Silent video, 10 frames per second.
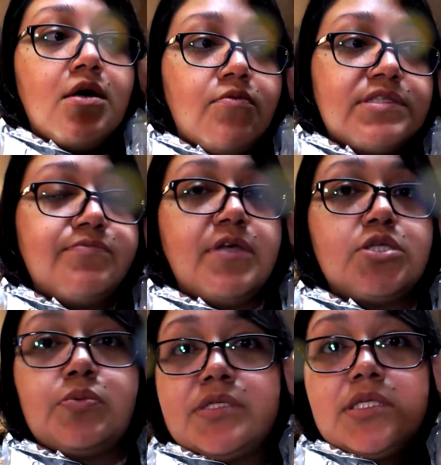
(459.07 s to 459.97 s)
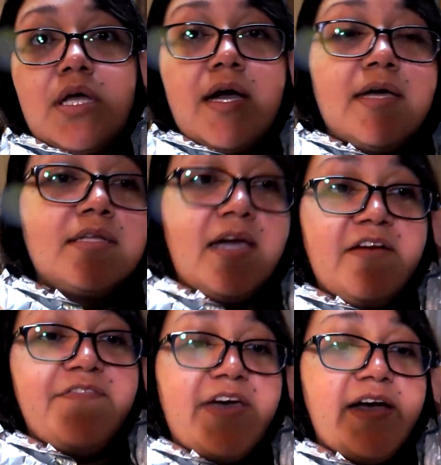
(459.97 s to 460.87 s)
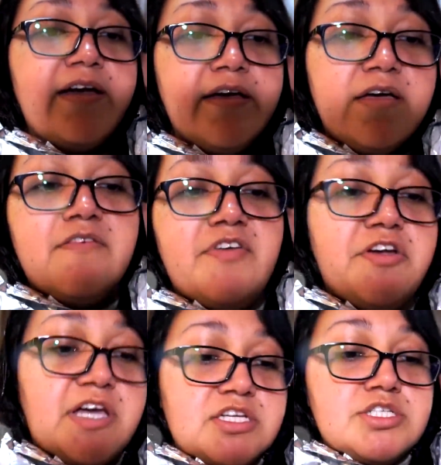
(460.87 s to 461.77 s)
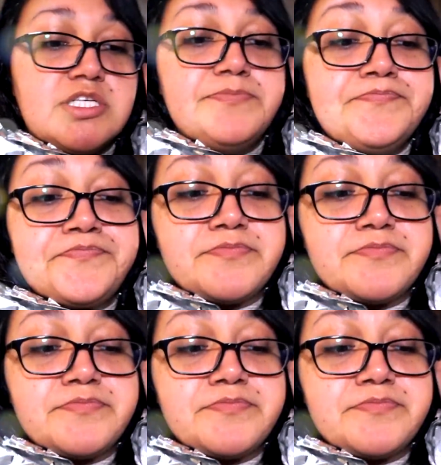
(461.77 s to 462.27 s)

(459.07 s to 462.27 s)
what's bleached, what's not, and have that variation.